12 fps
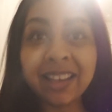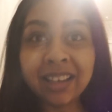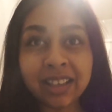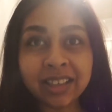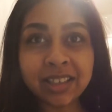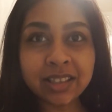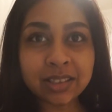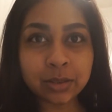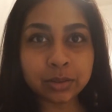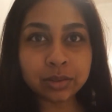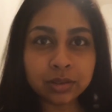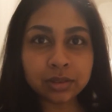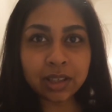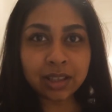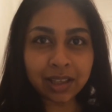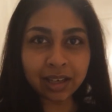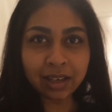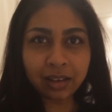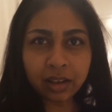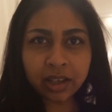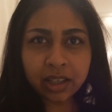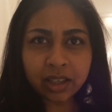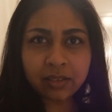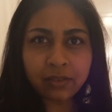guys. Oh, look at that
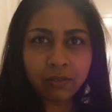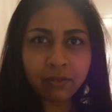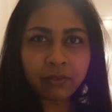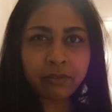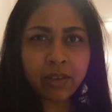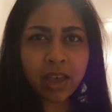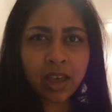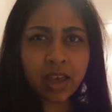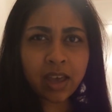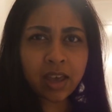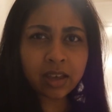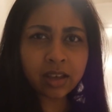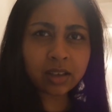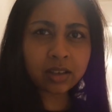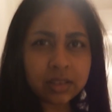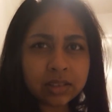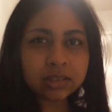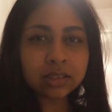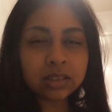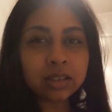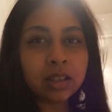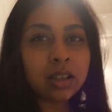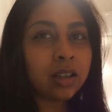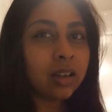lighting effect.
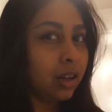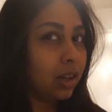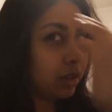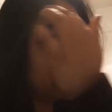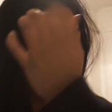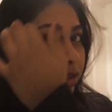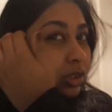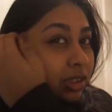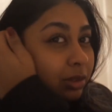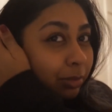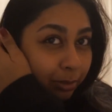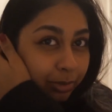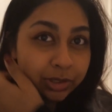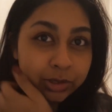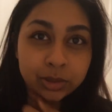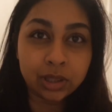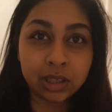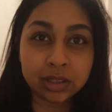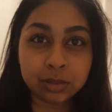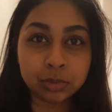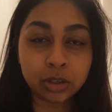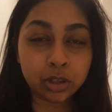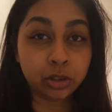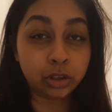Um, I just did my brows quickly because I'm going to
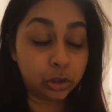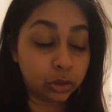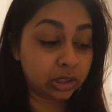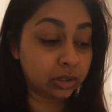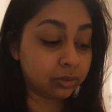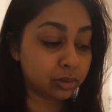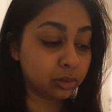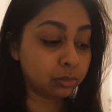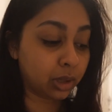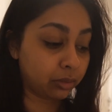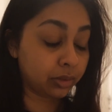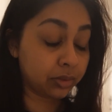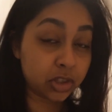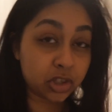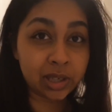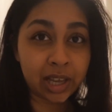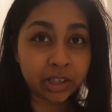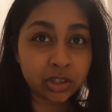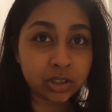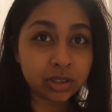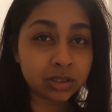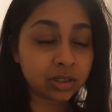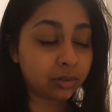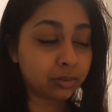go uni for my revision lectures
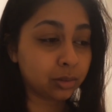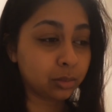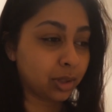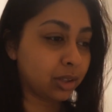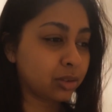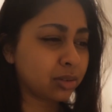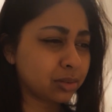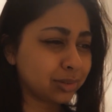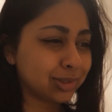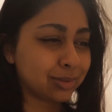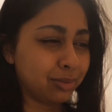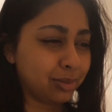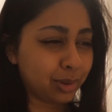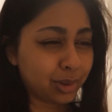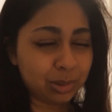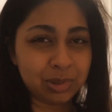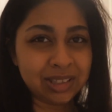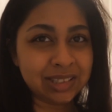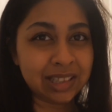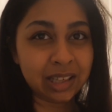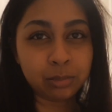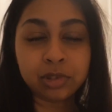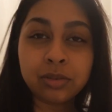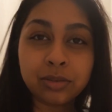and I thought why not just vlog a bit today. I'm
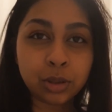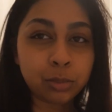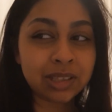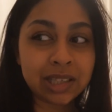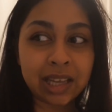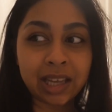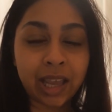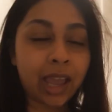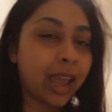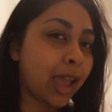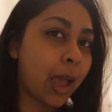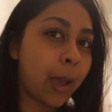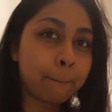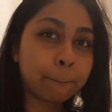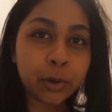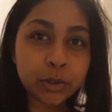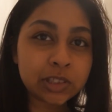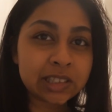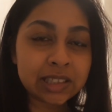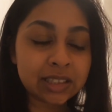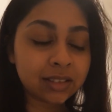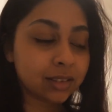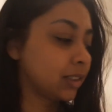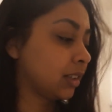going to vlog my day, post it.
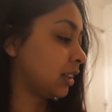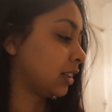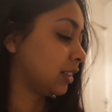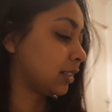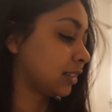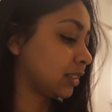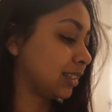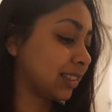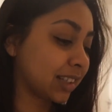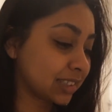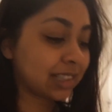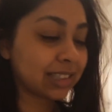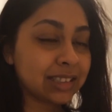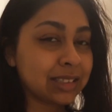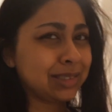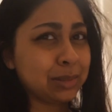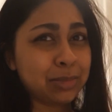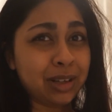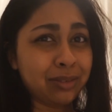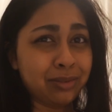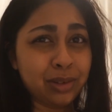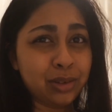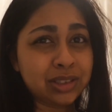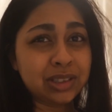You guys like to see my
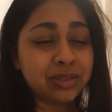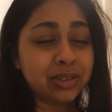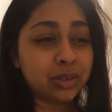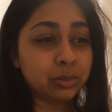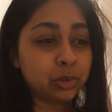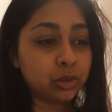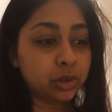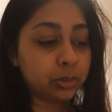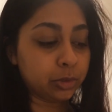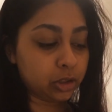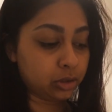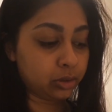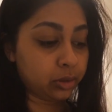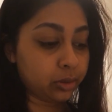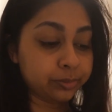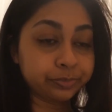vlogs even though I'm not doing much so